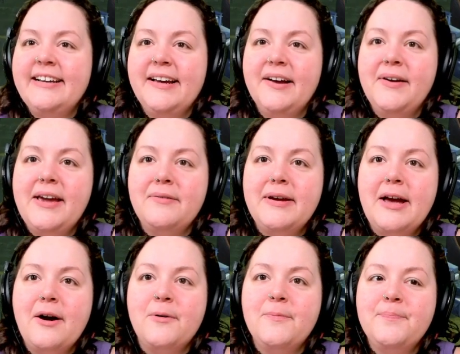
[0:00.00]
Okay, here we
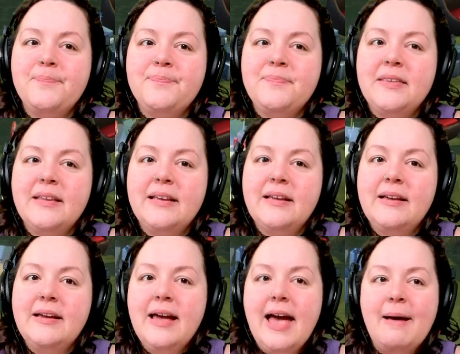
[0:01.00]
go.
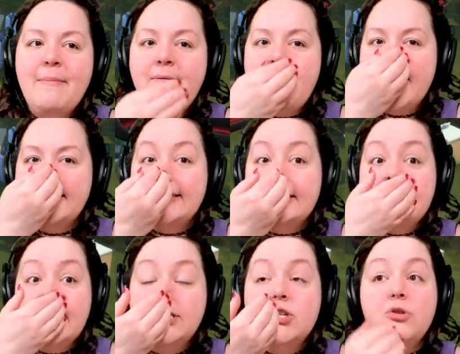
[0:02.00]
MFA is,
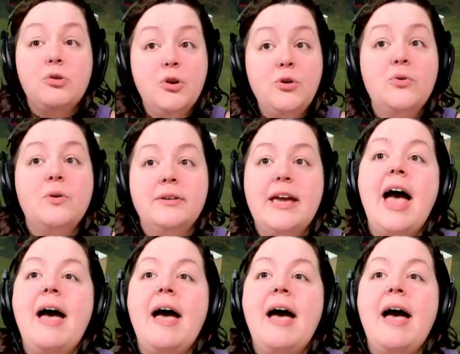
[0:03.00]
that's true. Yeah,